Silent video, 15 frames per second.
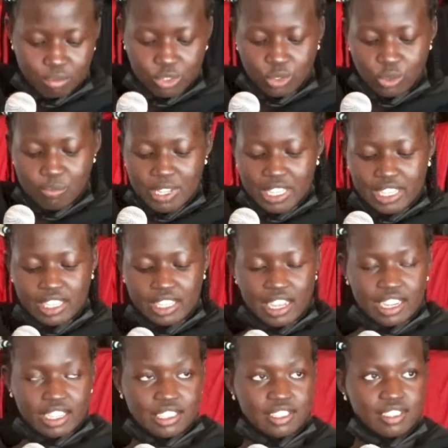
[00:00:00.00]
So my
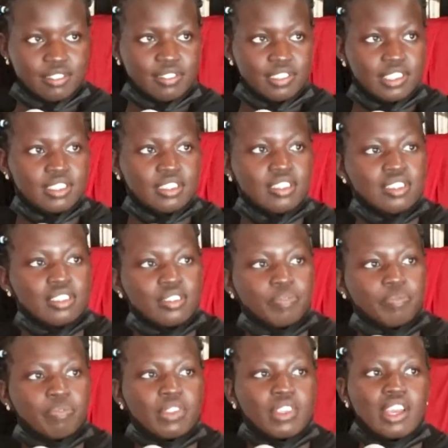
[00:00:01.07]
key activities,
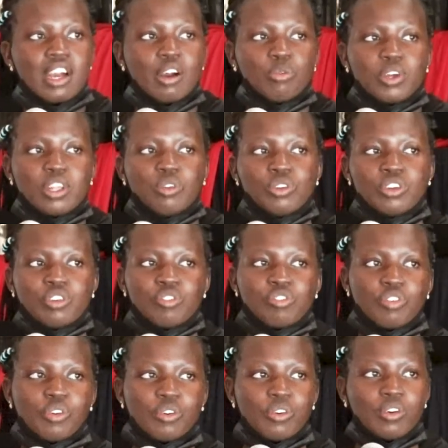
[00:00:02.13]
we are looking
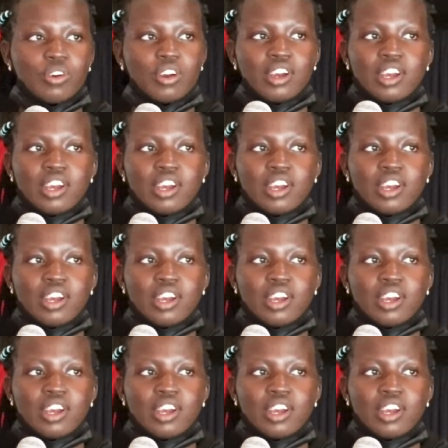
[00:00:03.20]
for